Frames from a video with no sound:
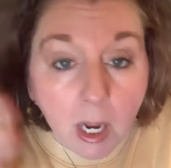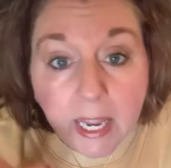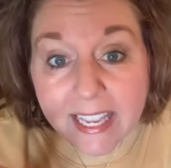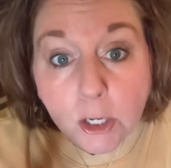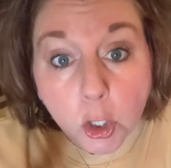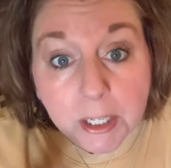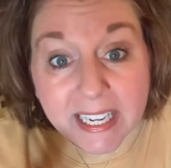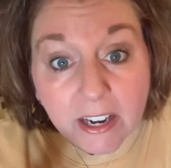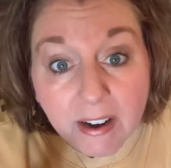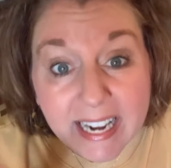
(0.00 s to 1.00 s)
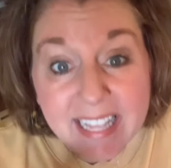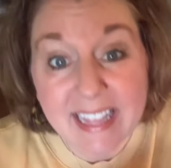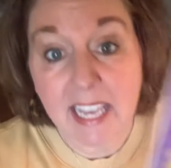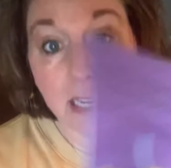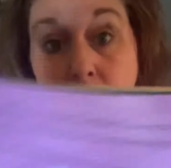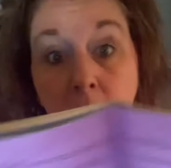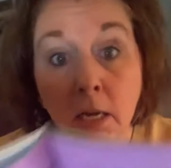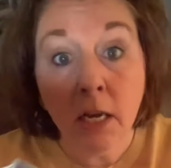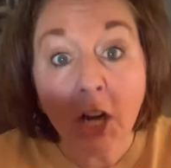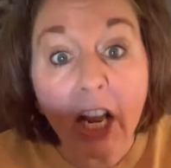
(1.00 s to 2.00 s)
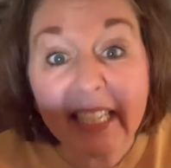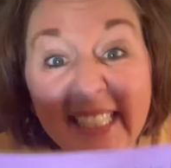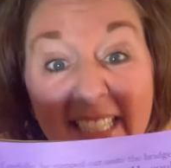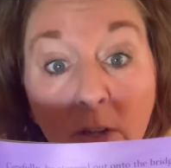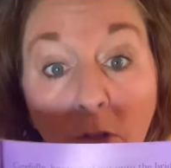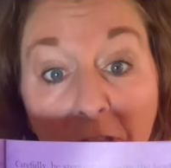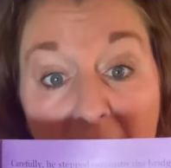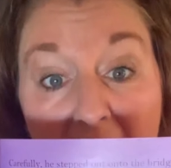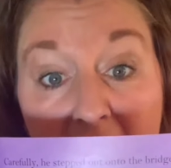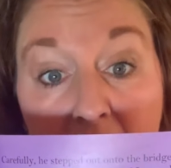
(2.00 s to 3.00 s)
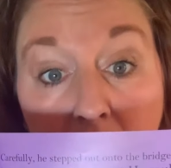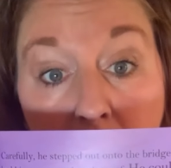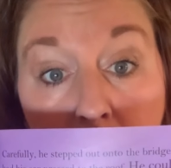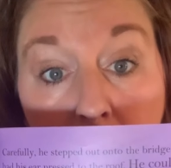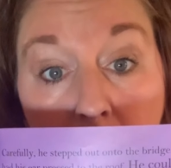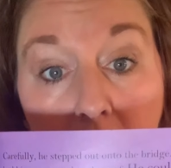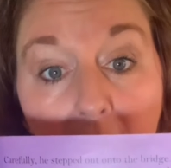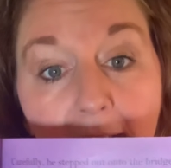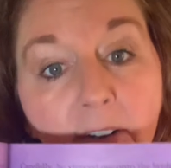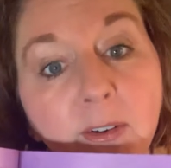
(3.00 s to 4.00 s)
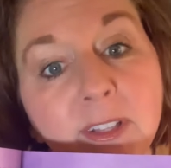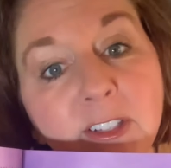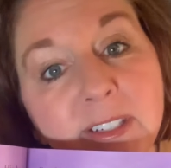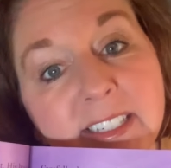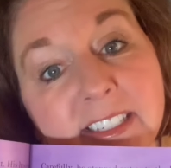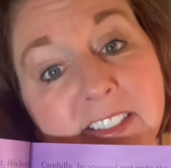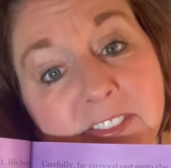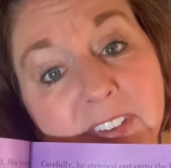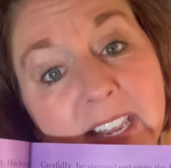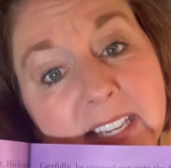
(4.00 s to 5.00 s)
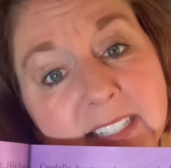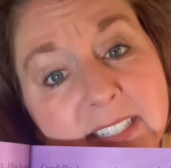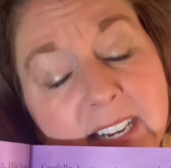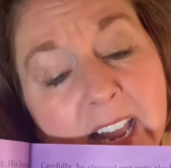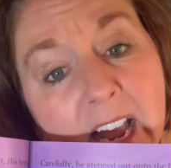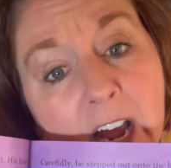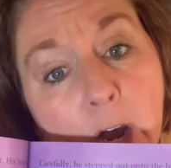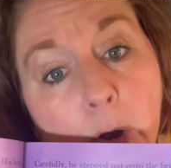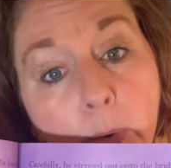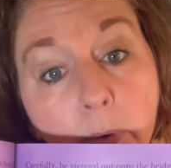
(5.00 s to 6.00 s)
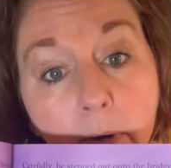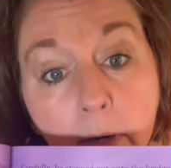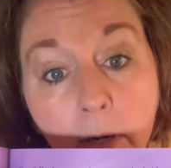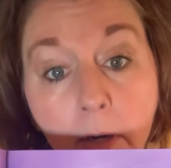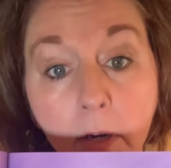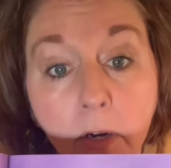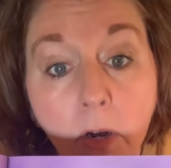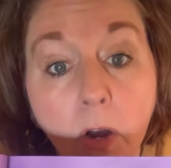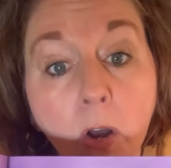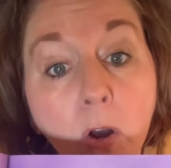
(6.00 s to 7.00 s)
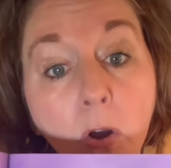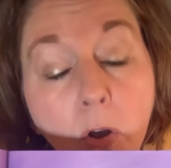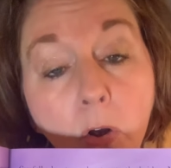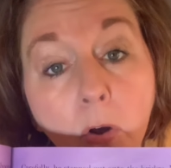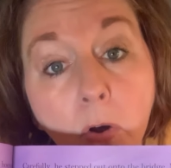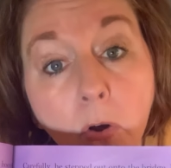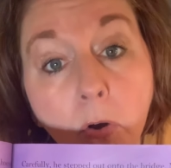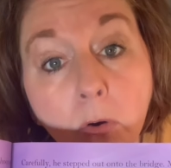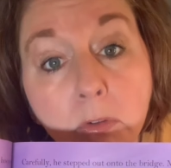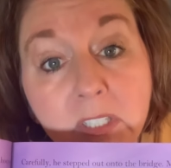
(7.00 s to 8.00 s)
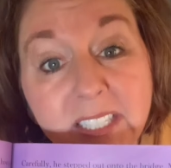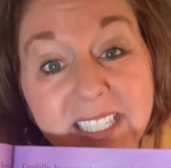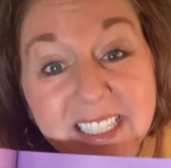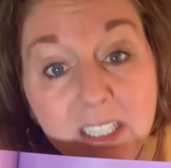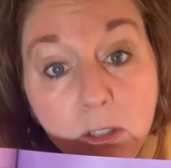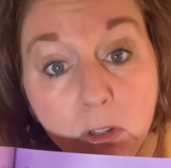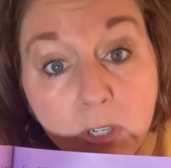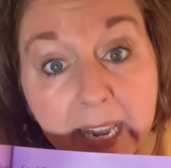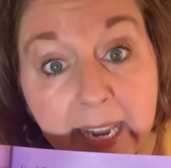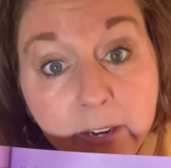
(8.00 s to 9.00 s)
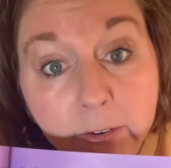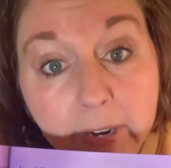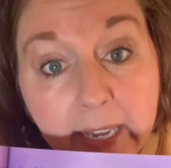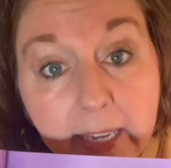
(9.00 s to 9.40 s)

He couldn't hear anything. Not a single thing. Oh, look at his face now. Oh, does he still look angry?